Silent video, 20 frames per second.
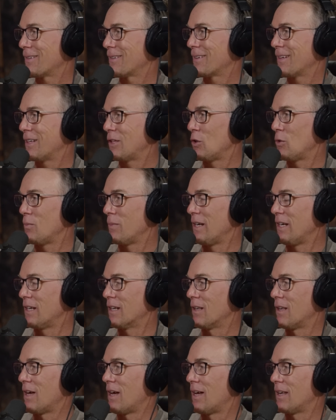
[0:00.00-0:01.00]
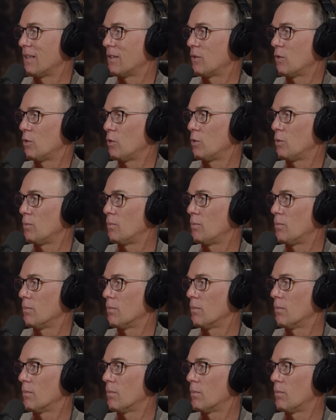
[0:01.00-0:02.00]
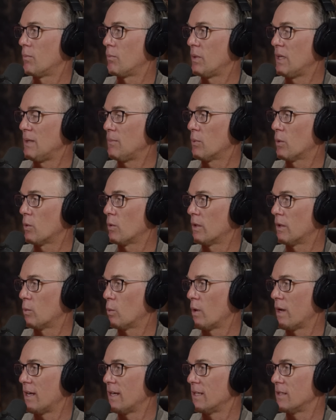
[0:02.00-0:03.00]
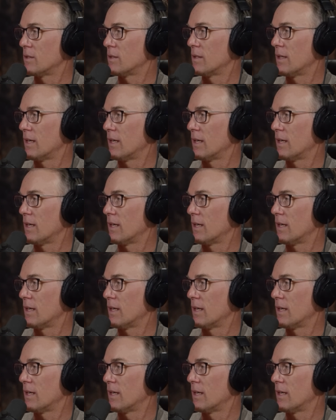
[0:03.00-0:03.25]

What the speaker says: Like, you mean a lot to people in ways